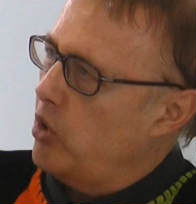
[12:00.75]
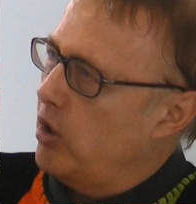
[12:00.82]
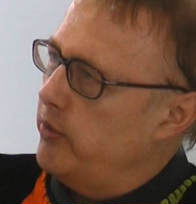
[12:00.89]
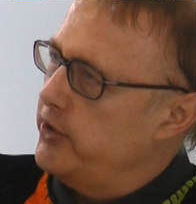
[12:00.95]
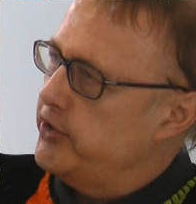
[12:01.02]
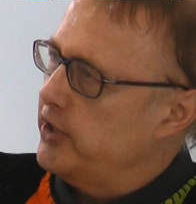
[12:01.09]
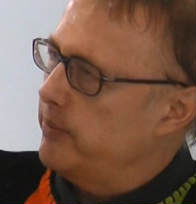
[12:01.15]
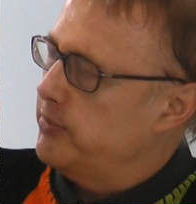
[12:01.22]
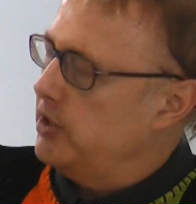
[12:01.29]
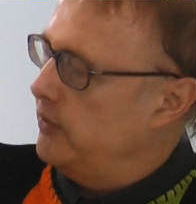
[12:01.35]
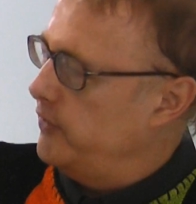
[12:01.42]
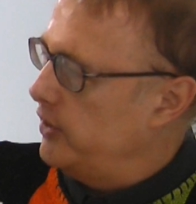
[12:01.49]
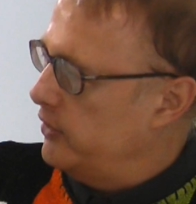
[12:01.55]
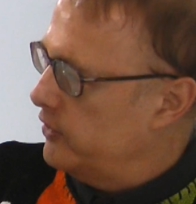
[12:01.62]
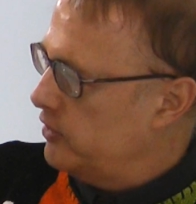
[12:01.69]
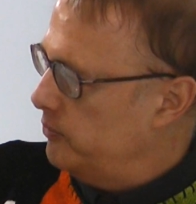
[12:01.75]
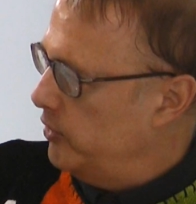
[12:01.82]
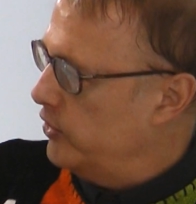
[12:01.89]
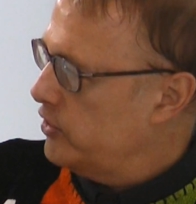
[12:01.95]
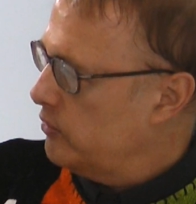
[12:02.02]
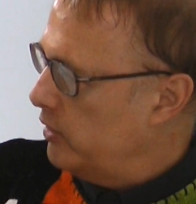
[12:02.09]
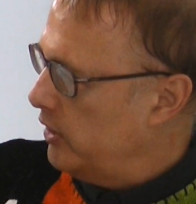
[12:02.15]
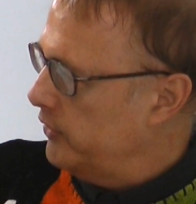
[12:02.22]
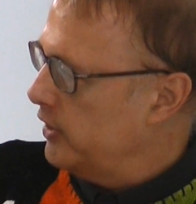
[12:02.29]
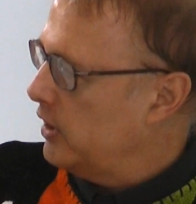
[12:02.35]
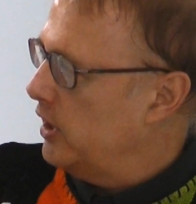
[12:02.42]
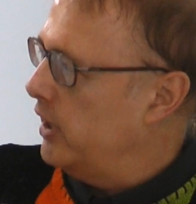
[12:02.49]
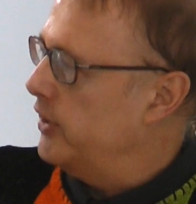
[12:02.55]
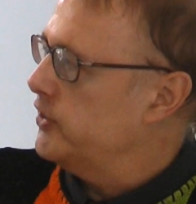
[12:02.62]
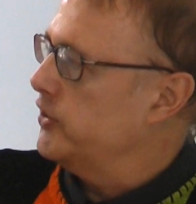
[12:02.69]
more receptivity to spirituality
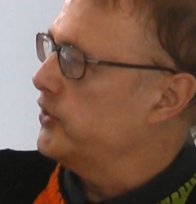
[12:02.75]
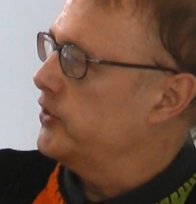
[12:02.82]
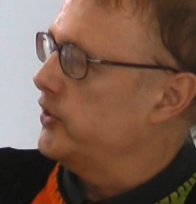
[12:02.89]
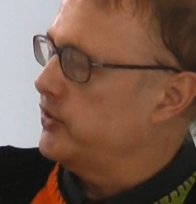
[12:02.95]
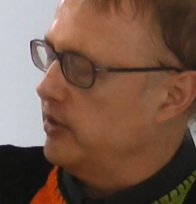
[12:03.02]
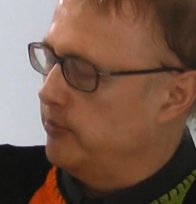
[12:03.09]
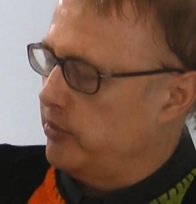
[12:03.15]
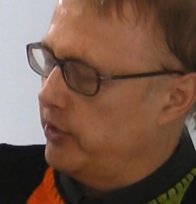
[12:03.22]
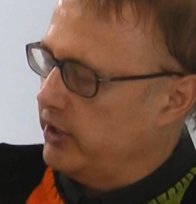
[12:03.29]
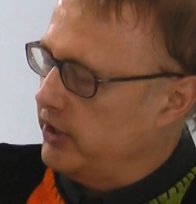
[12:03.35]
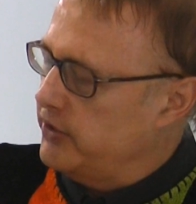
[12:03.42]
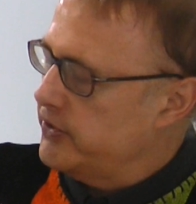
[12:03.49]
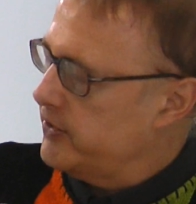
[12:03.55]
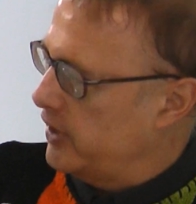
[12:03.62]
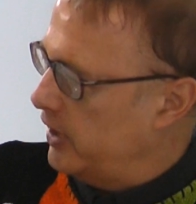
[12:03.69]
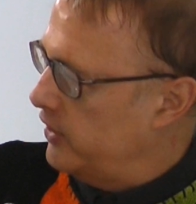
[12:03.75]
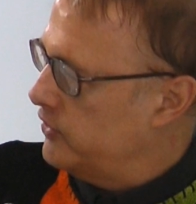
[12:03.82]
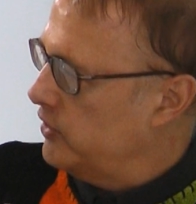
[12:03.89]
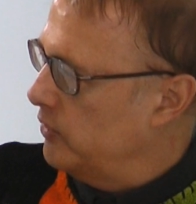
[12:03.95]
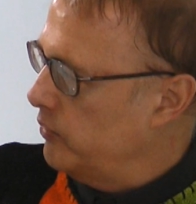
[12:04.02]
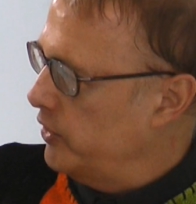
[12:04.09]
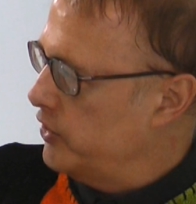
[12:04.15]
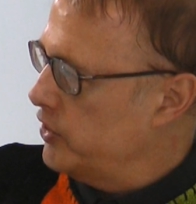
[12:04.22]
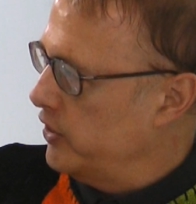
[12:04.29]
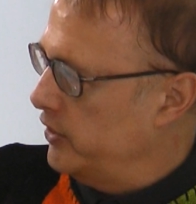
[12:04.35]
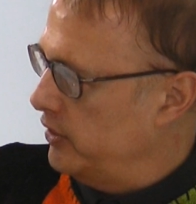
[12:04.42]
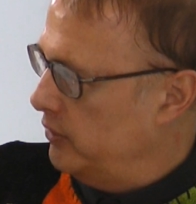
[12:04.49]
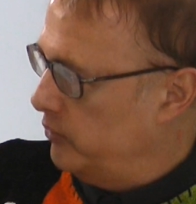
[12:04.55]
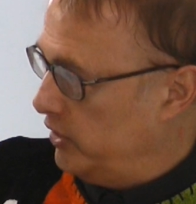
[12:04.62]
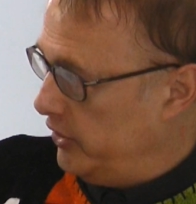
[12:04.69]
and consciousness and bringing science and
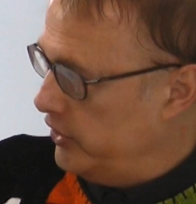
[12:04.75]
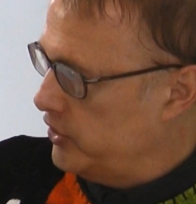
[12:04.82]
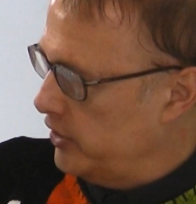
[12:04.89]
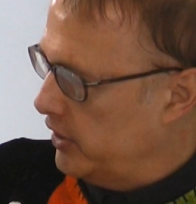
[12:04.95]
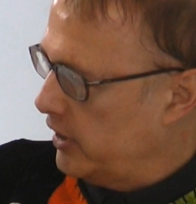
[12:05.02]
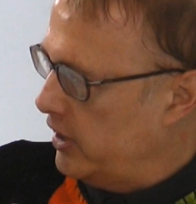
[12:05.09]
religion